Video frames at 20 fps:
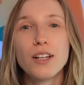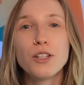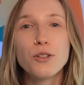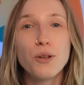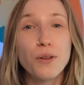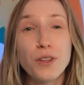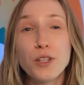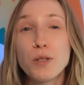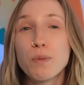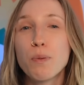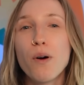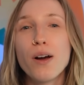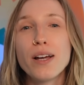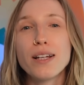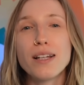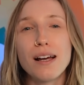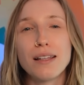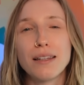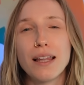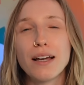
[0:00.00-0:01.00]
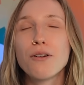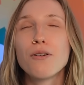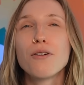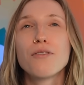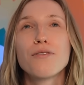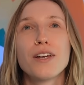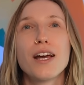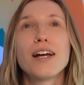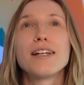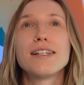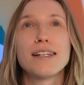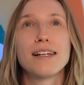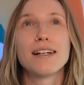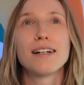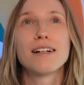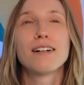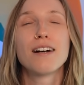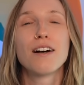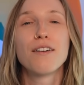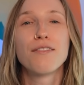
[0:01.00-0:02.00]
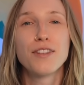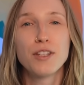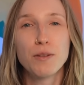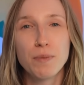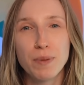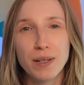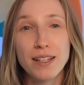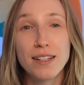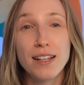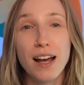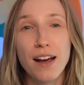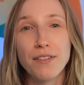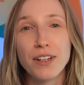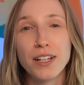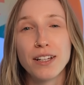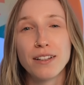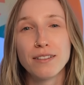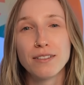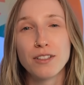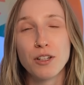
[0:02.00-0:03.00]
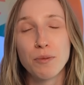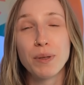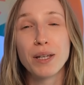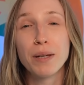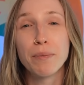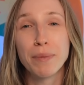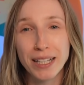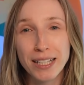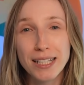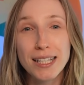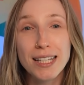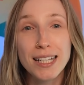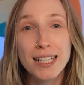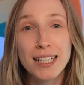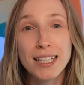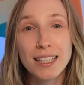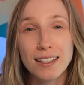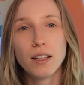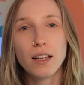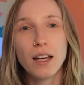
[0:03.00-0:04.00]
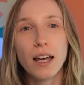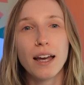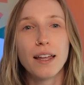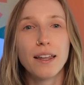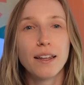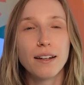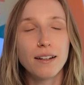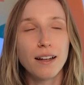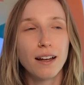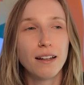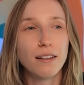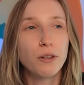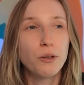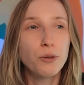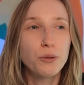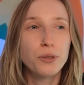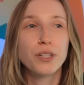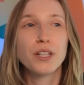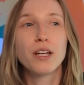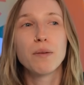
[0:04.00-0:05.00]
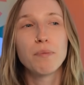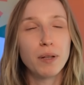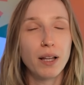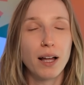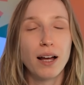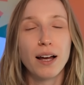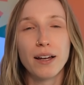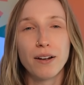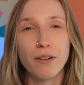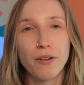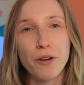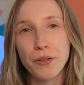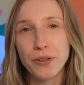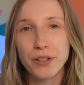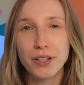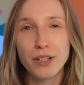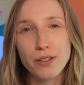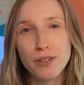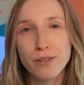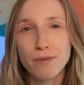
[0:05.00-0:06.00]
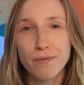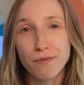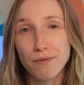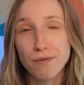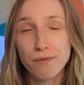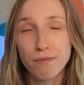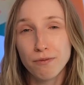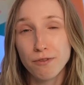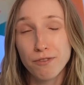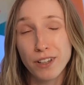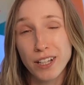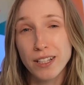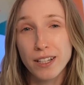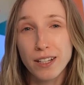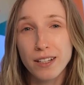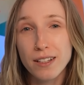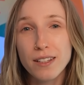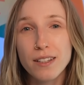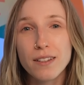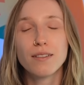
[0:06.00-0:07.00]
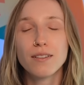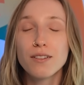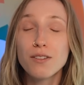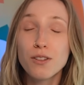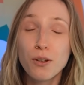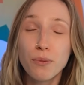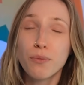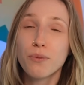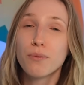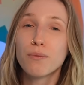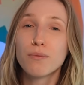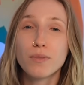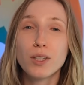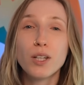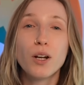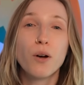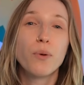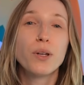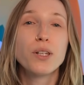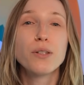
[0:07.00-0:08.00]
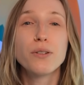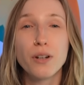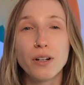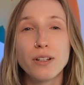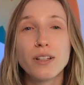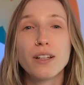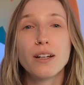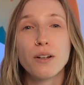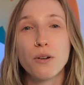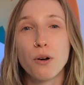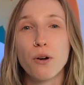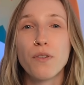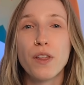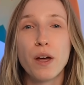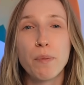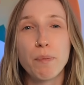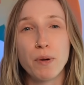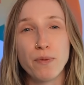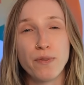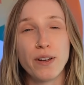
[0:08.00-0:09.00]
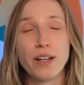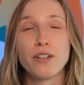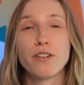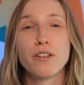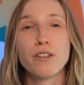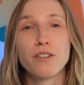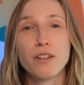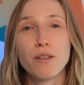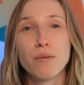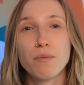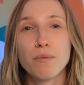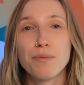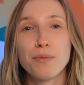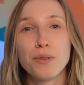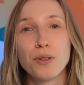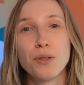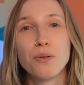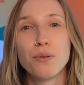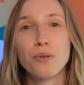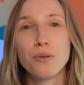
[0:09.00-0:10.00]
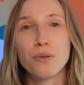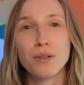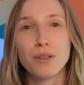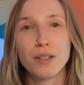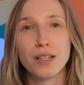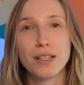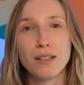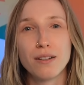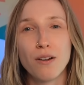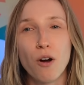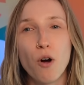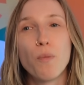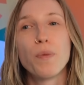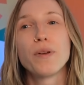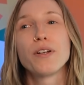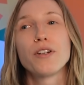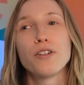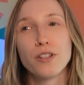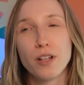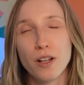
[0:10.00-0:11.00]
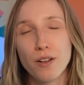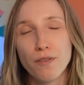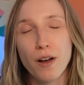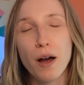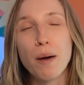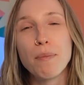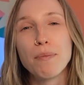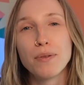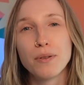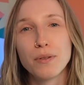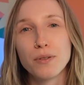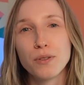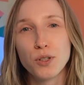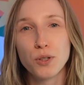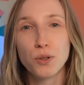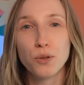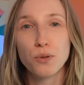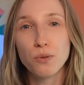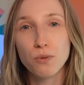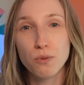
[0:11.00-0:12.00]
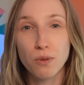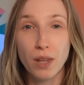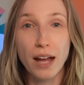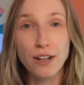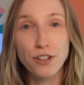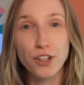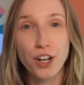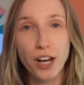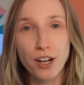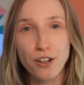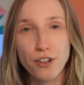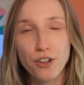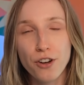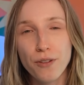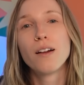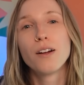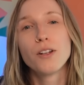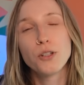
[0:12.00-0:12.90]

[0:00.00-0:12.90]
So at this point, I let go of the idea of this piece having to be amazing, and I loosely applied all these fixes. So, you know, when you start to let go of that perfectionism, you can open yourself up to that change.